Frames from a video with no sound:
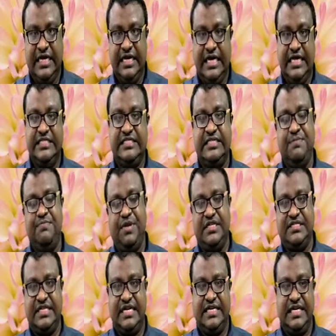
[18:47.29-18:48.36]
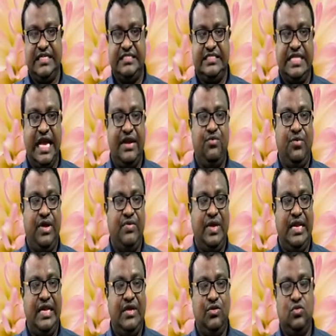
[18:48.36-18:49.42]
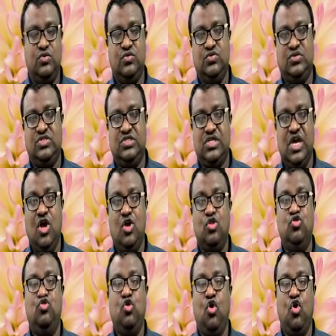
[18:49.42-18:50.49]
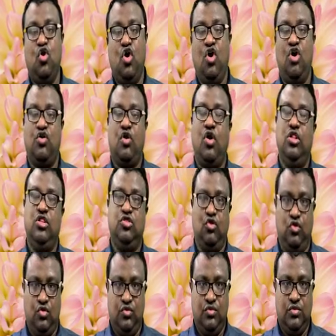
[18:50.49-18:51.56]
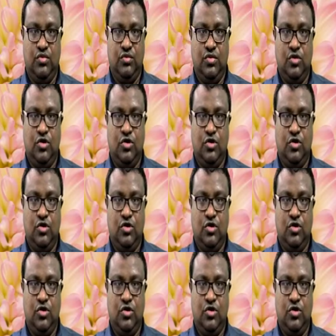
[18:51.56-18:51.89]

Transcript: in simple sentence, then we will use though or although